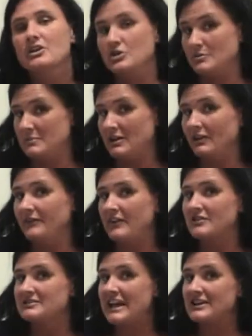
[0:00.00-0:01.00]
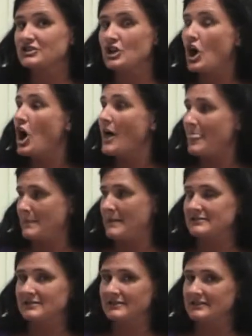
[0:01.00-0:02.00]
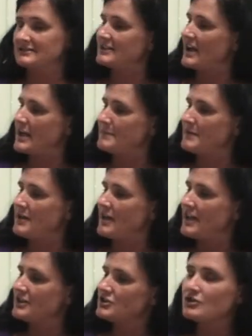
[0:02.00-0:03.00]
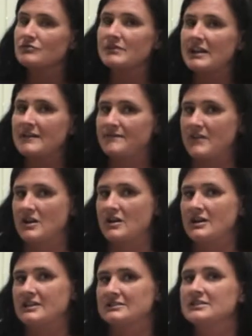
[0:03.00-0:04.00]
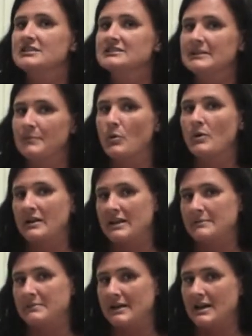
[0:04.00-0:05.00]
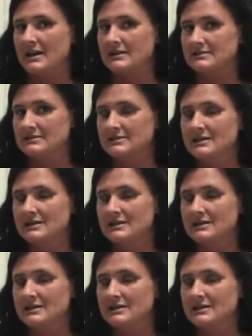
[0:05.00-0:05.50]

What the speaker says: your middle finger is actually on the pencil this time, and your ring finger is supporting it behind.